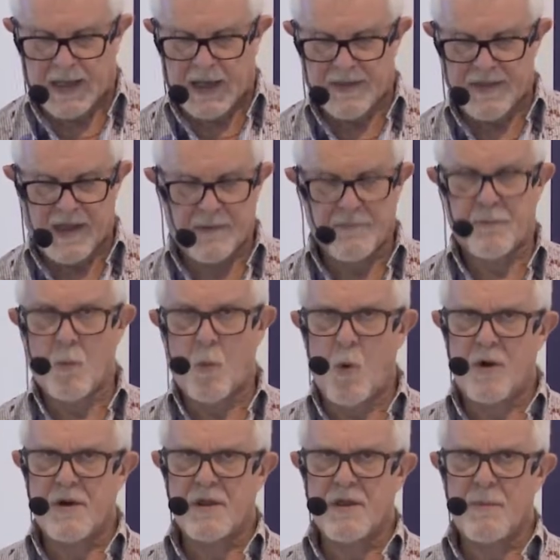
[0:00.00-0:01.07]
And then,
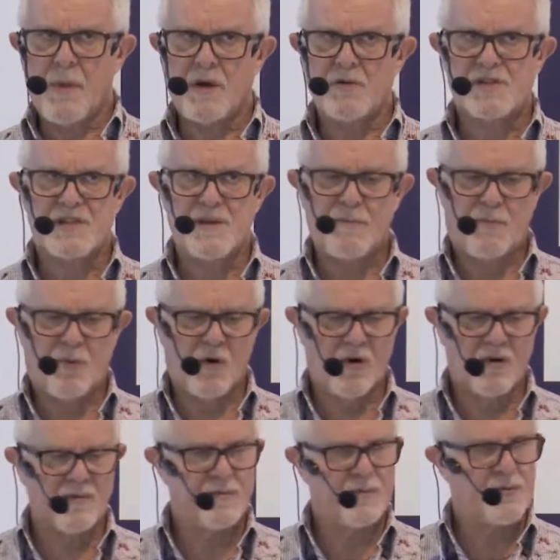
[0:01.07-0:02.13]
what are the most
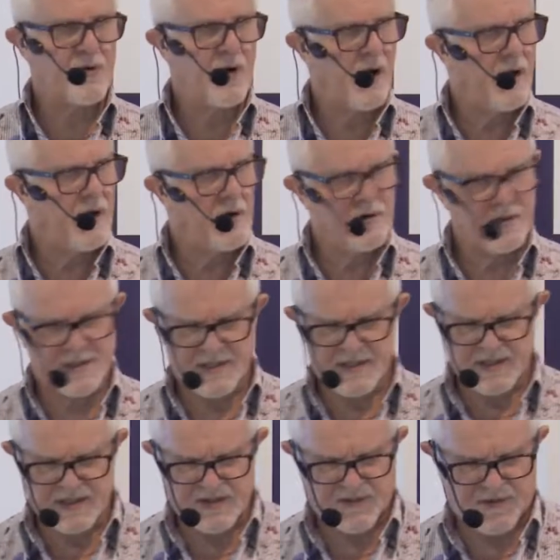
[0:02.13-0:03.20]
important
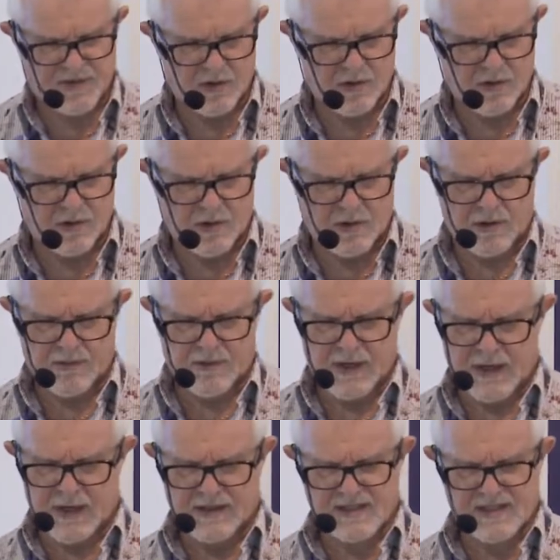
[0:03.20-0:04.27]
priorities for
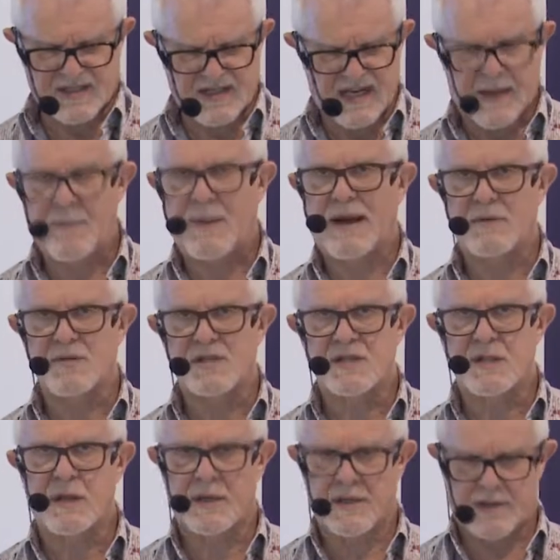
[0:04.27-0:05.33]
your step
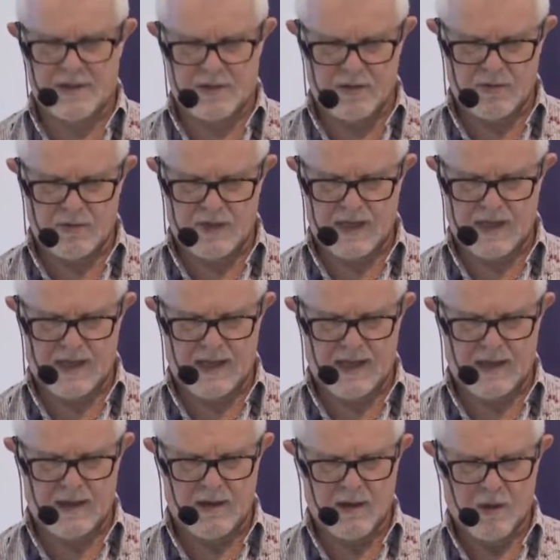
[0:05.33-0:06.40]
outside the
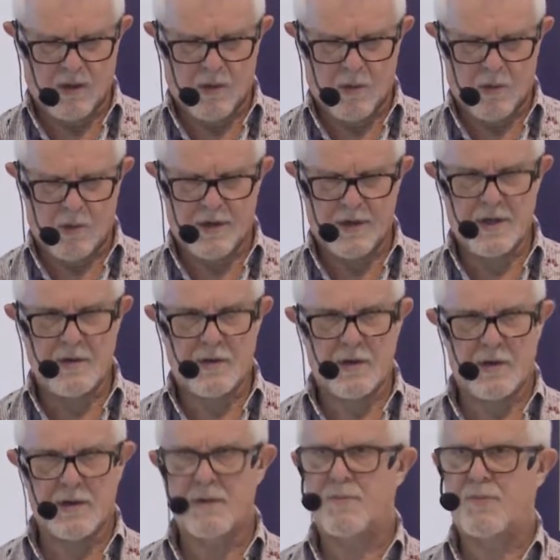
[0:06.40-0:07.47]
UK? What are you
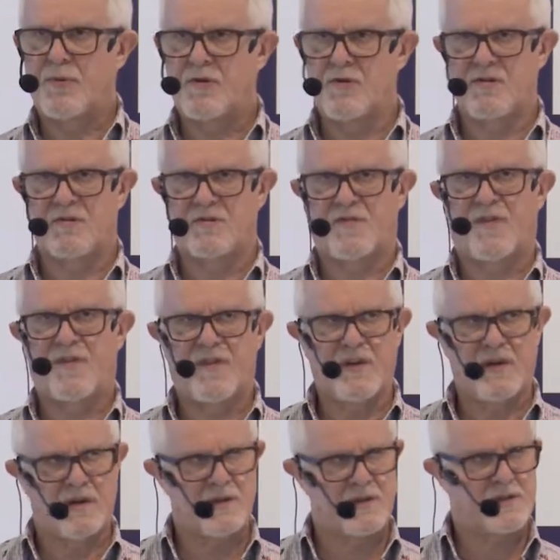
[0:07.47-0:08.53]
going to put
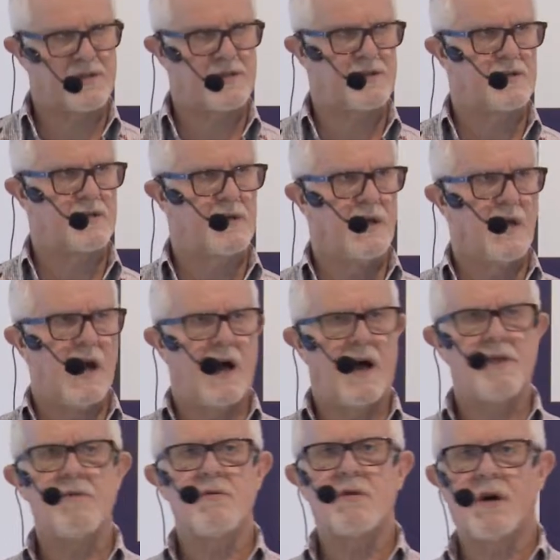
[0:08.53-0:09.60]
first?
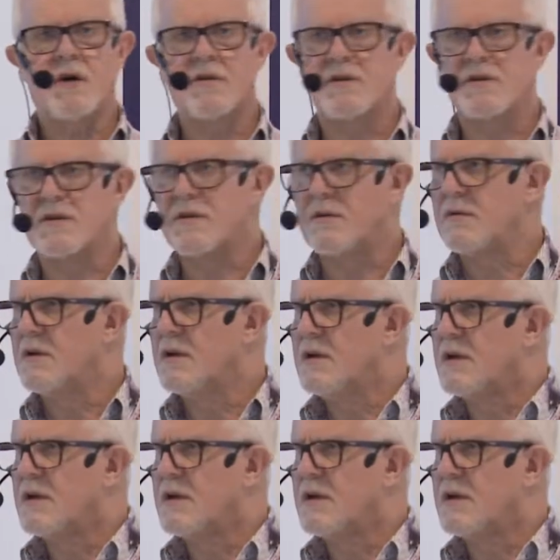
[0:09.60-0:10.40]
Are you going to